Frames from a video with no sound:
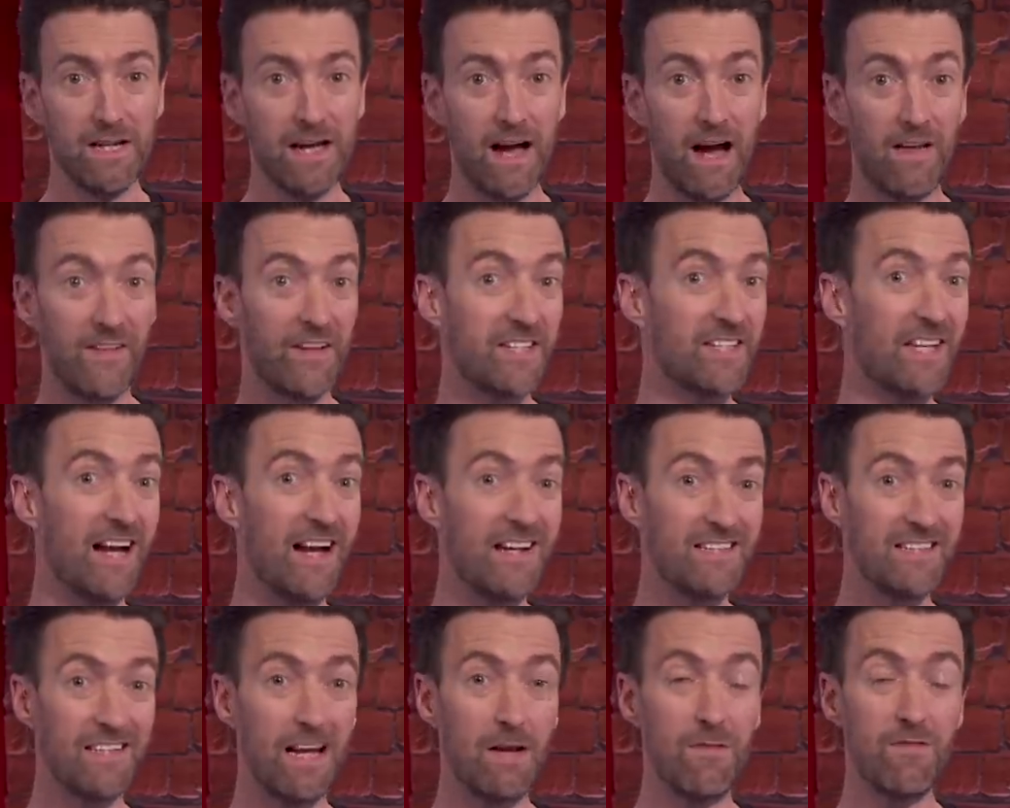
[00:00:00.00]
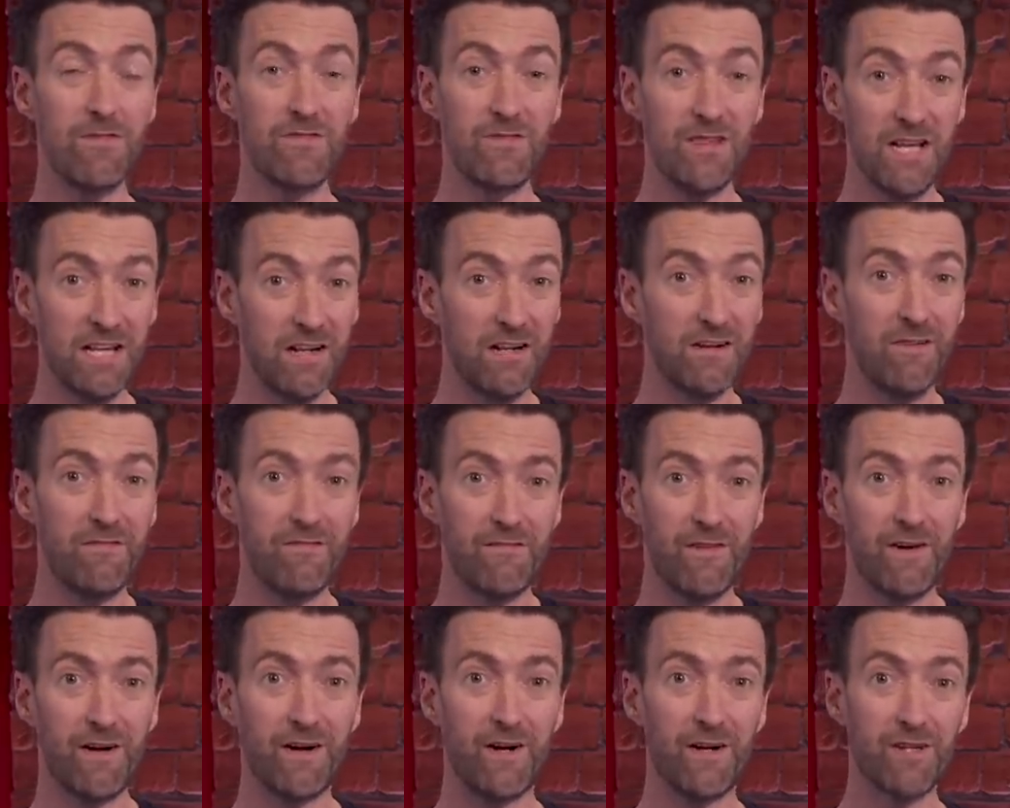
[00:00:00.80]
and the attacks came thick and
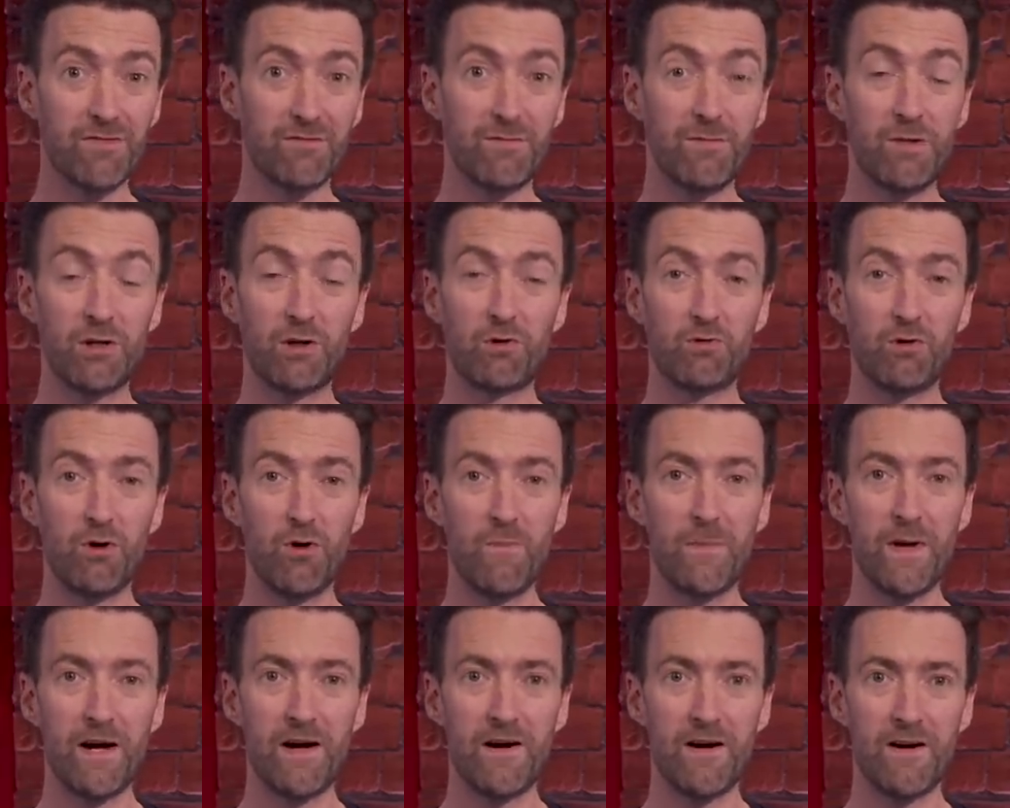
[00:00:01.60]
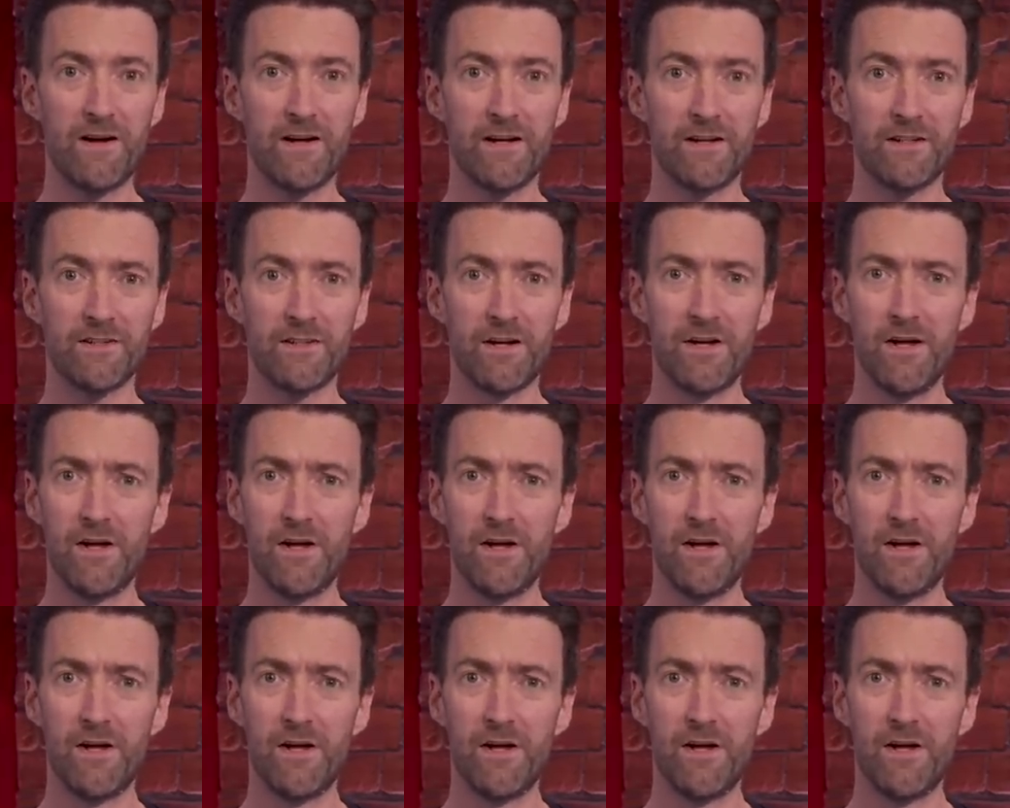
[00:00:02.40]
fast from the group behind.